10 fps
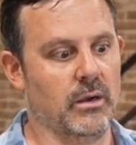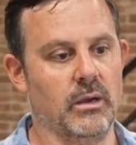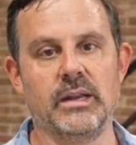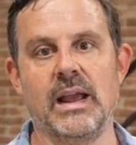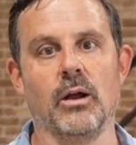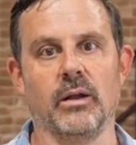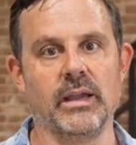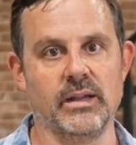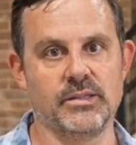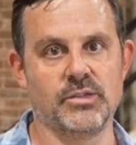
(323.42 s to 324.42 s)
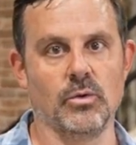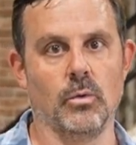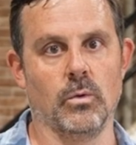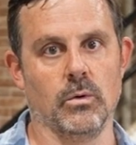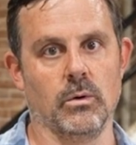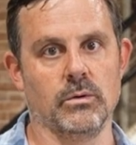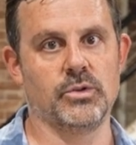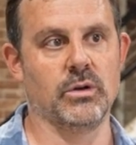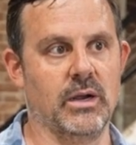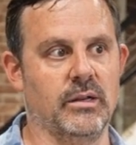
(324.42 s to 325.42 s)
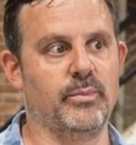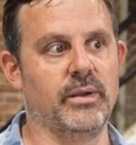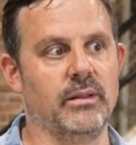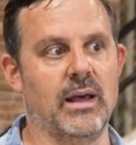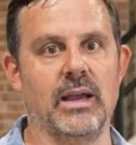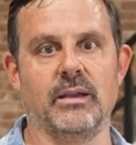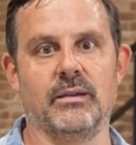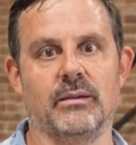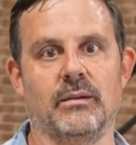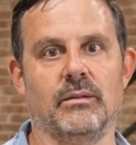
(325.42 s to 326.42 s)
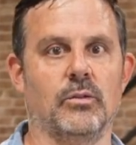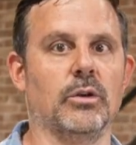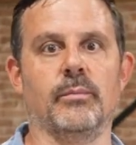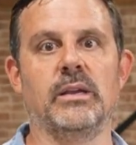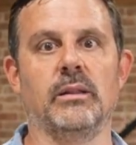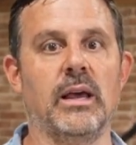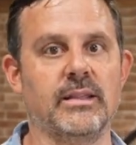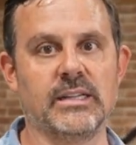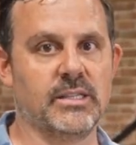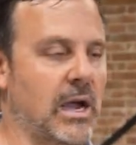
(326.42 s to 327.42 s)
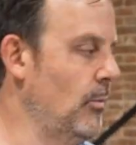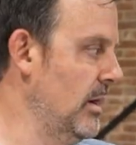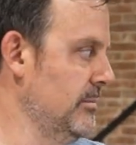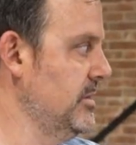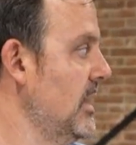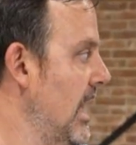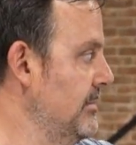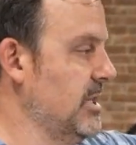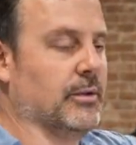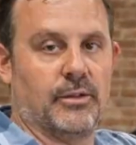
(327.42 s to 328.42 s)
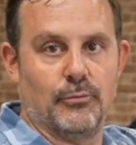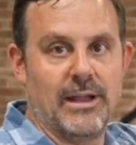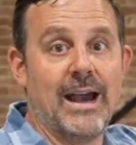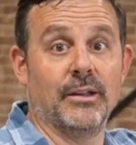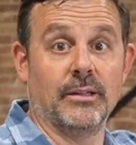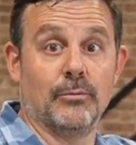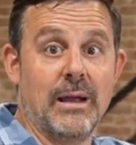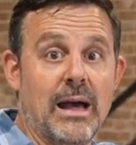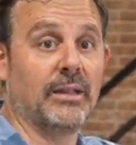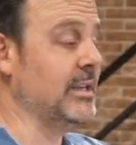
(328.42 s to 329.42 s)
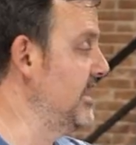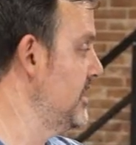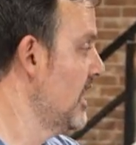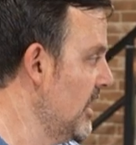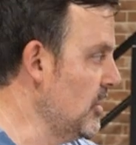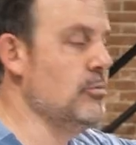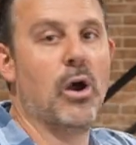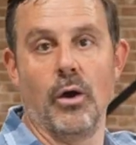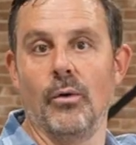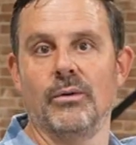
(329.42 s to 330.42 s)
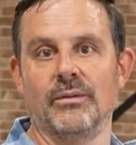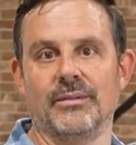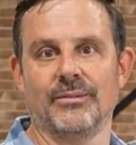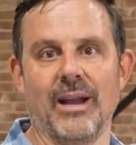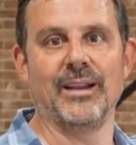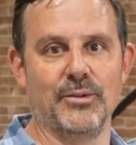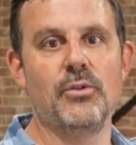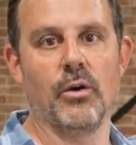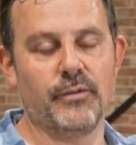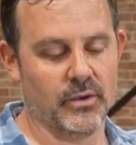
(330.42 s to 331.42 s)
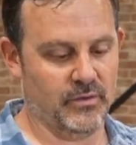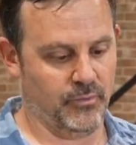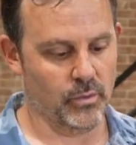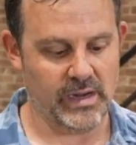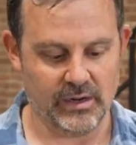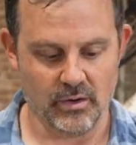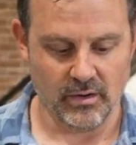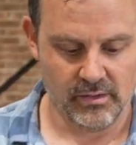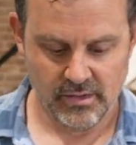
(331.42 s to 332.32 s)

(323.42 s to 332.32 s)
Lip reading: an arrogance or trying to be like, look at me, like that's not what I'm telling you the reality. The reality is you know, right? You know if you can afford that car.